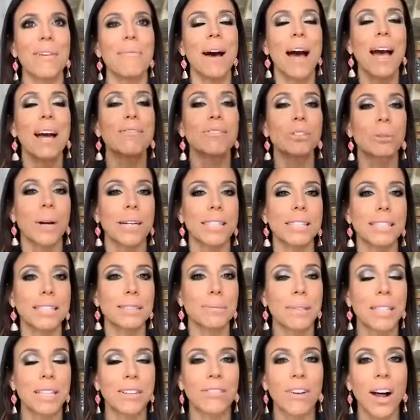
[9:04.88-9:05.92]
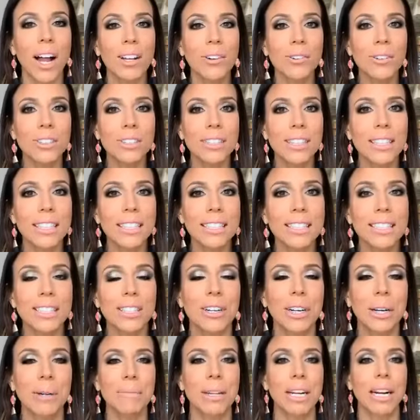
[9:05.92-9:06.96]
I have twice as many followers on
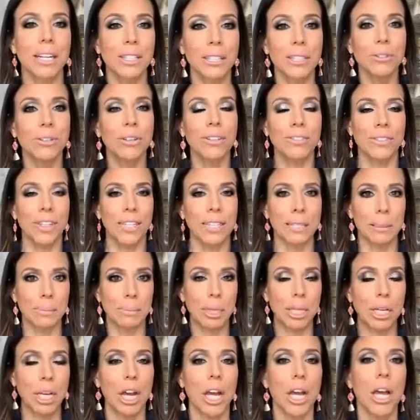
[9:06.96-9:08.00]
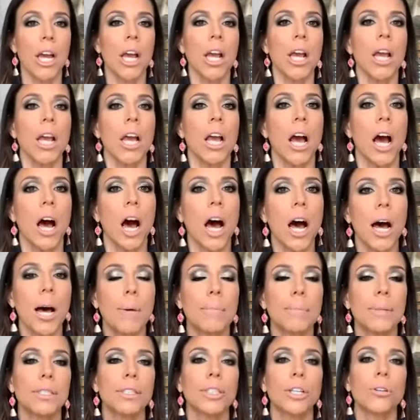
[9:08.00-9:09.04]
Instagram than I do on Facebook.
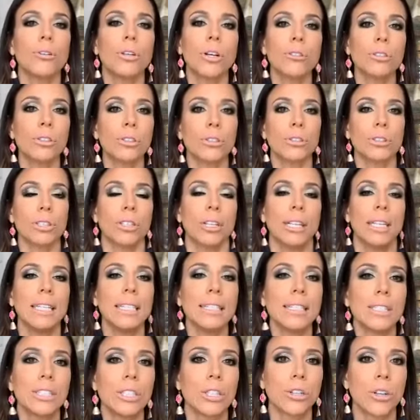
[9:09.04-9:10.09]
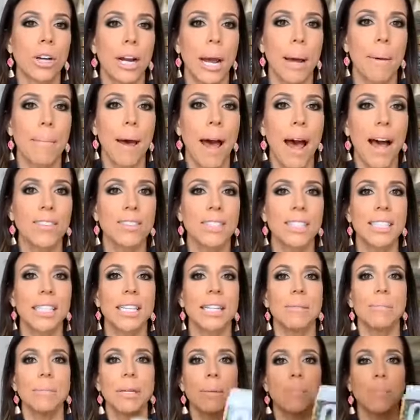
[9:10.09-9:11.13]
So those girls on Instagram have
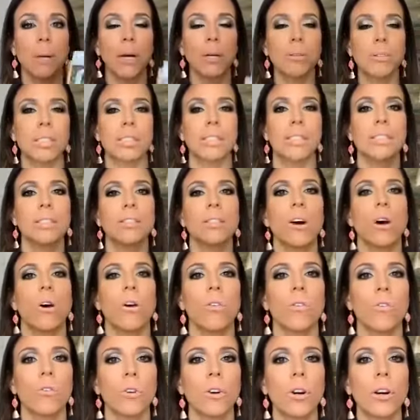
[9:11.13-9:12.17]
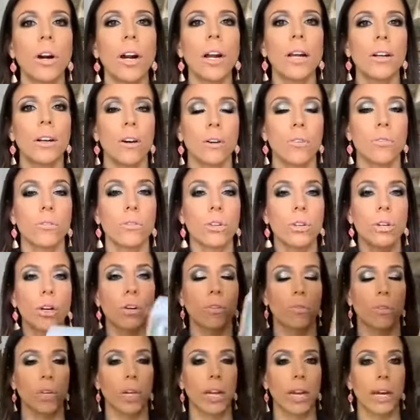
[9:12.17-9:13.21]
seen me post this over and over and
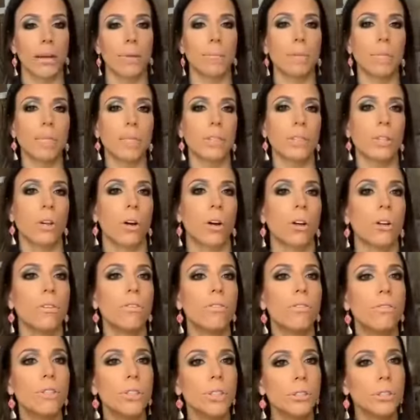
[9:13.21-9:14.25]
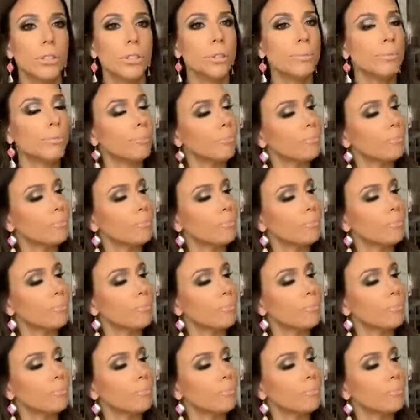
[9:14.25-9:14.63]
over again, but it's called Food: